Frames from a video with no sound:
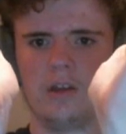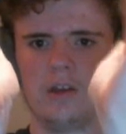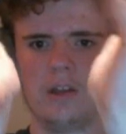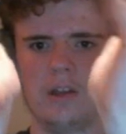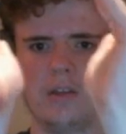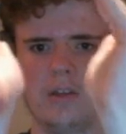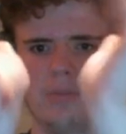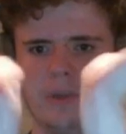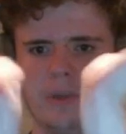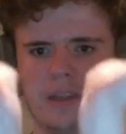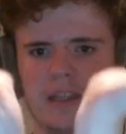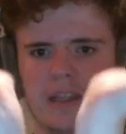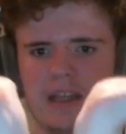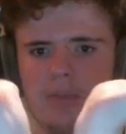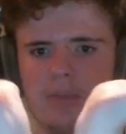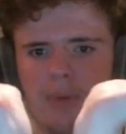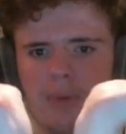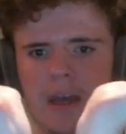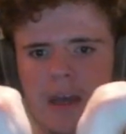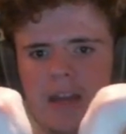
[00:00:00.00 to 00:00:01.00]
But they could
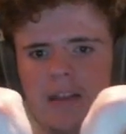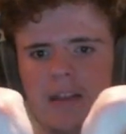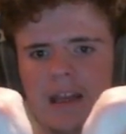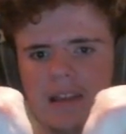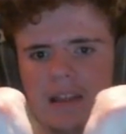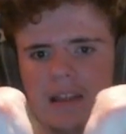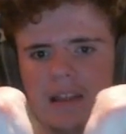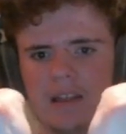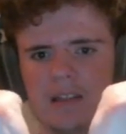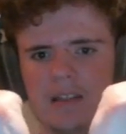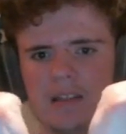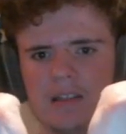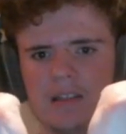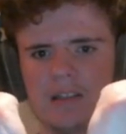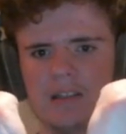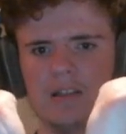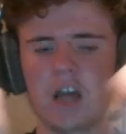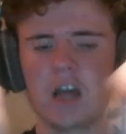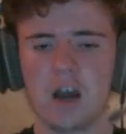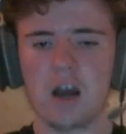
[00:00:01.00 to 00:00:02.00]
bend like this,
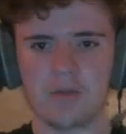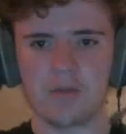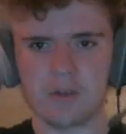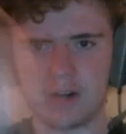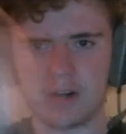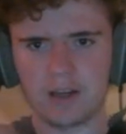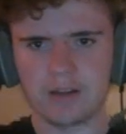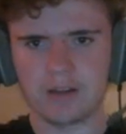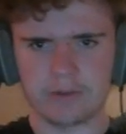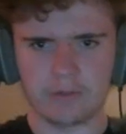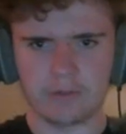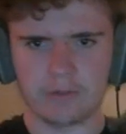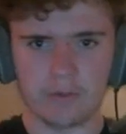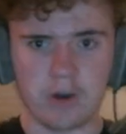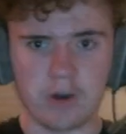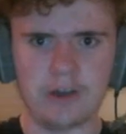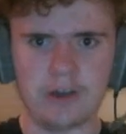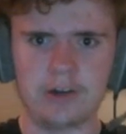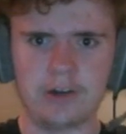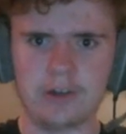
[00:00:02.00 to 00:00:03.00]
covering the
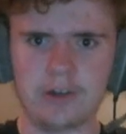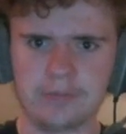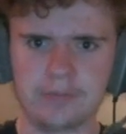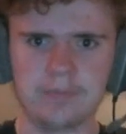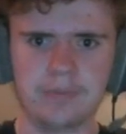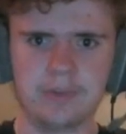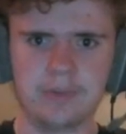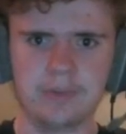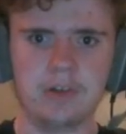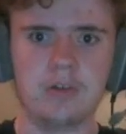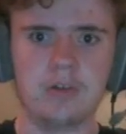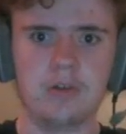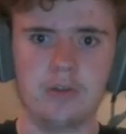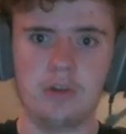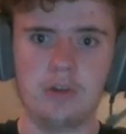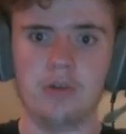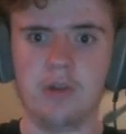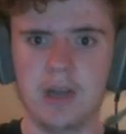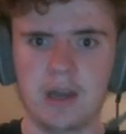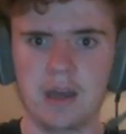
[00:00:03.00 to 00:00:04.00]
water or the
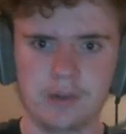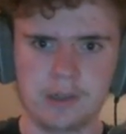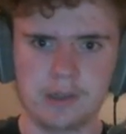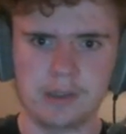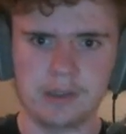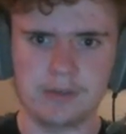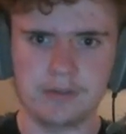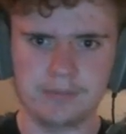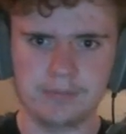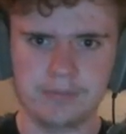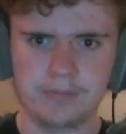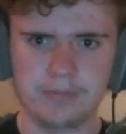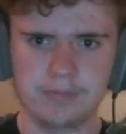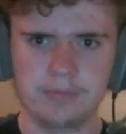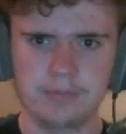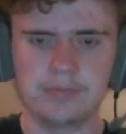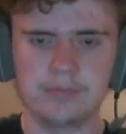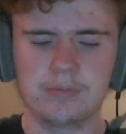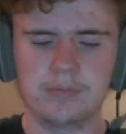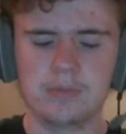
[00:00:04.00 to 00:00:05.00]
ground.
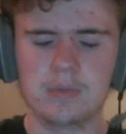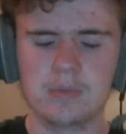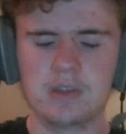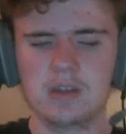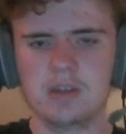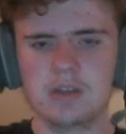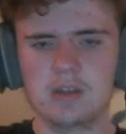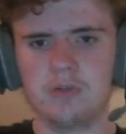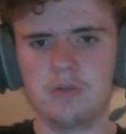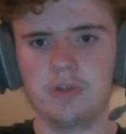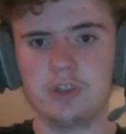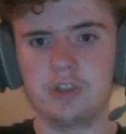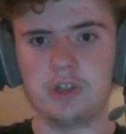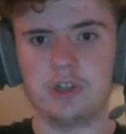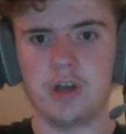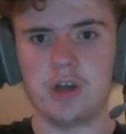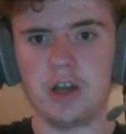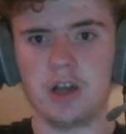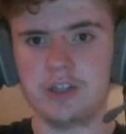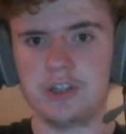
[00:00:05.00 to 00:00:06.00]
Which
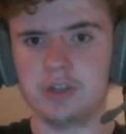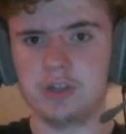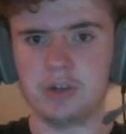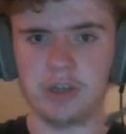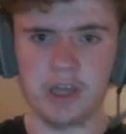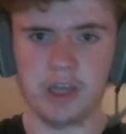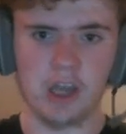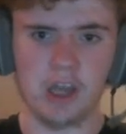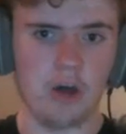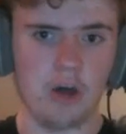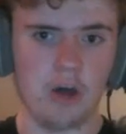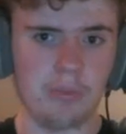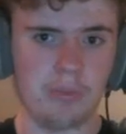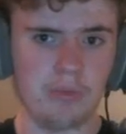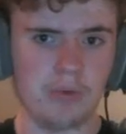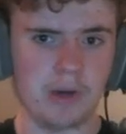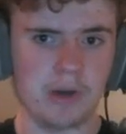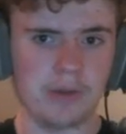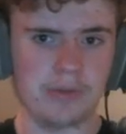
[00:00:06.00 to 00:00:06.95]
also could help with